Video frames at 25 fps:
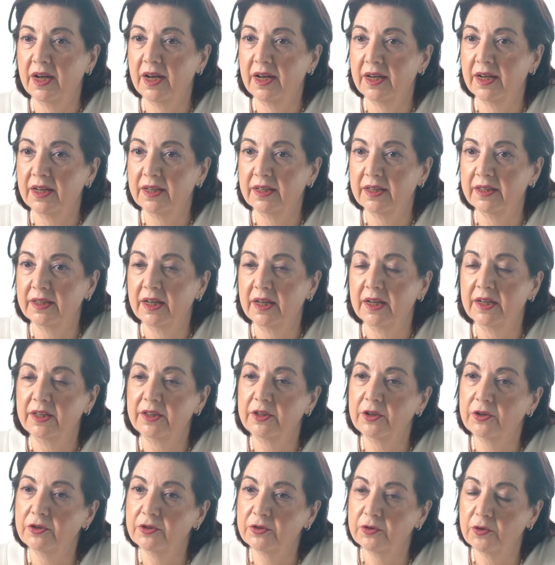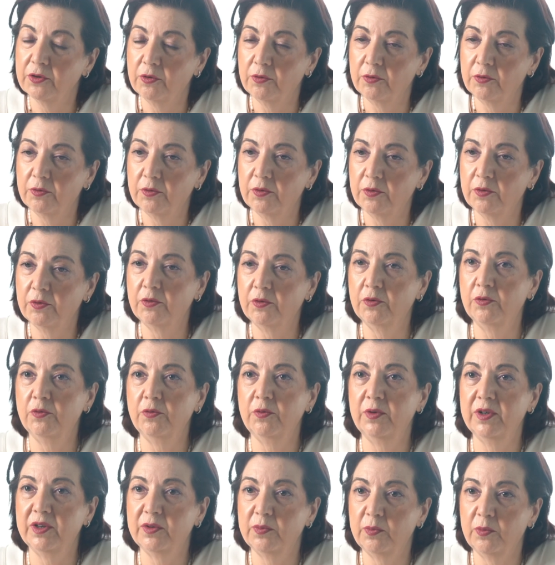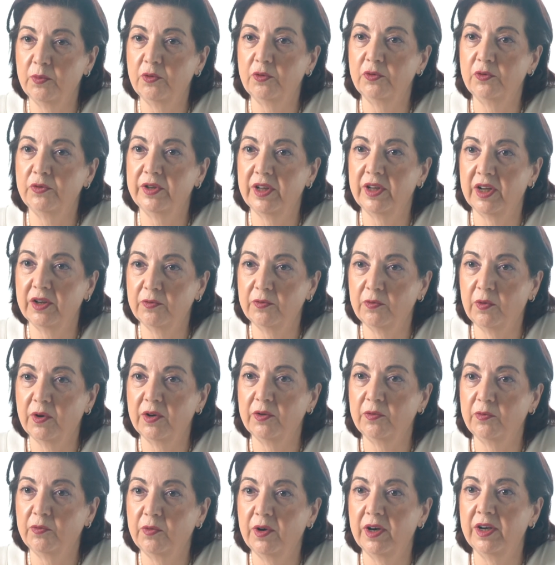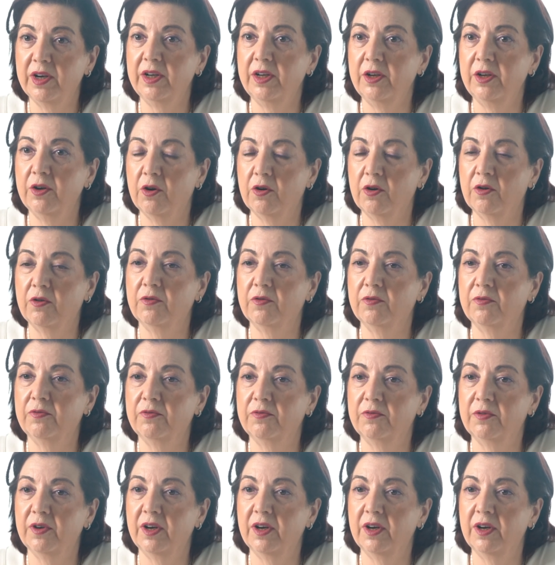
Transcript: And there is always more than one way of